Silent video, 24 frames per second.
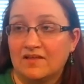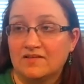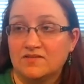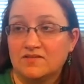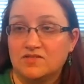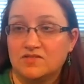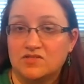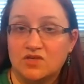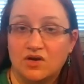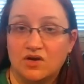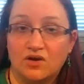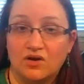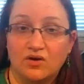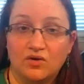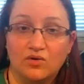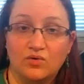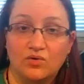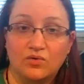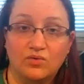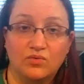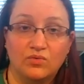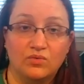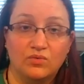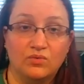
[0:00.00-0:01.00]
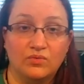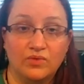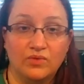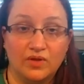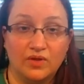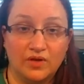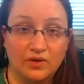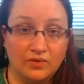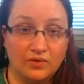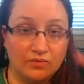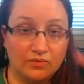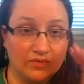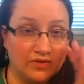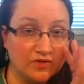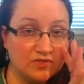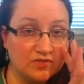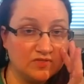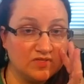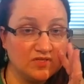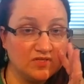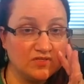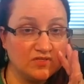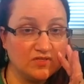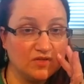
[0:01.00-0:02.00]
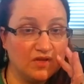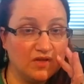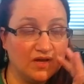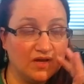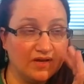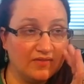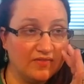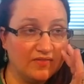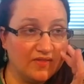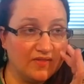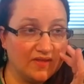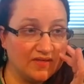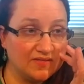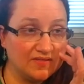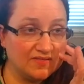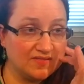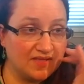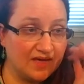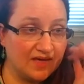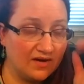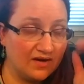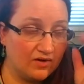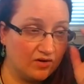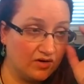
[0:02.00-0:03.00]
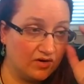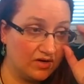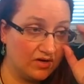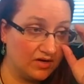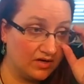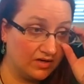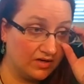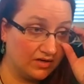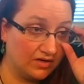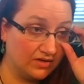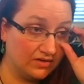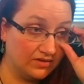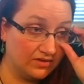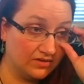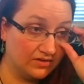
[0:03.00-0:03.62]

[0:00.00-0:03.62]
So, there's a lot of things that are,